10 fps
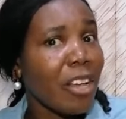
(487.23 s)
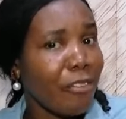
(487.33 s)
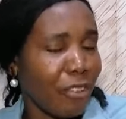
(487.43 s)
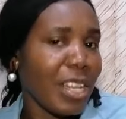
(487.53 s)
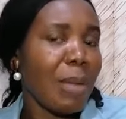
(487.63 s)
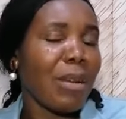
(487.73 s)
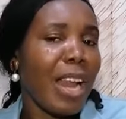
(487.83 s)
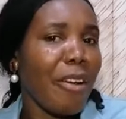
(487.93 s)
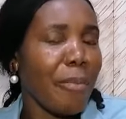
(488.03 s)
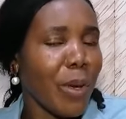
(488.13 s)

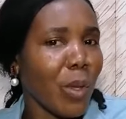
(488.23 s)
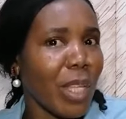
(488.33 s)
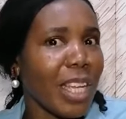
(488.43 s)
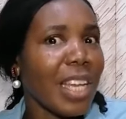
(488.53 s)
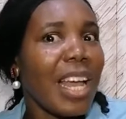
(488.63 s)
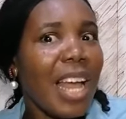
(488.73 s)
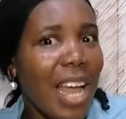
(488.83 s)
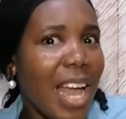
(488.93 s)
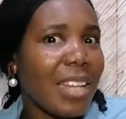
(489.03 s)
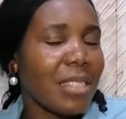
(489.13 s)
vocabulary building,
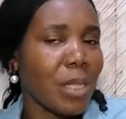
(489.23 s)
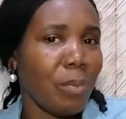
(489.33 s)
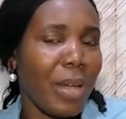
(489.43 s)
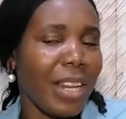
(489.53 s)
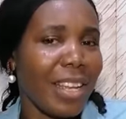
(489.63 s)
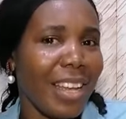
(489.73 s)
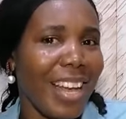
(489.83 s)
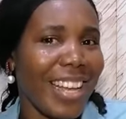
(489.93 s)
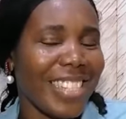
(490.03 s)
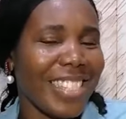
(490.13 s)
and spelling
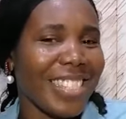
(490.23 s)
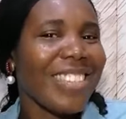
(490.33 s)
guides.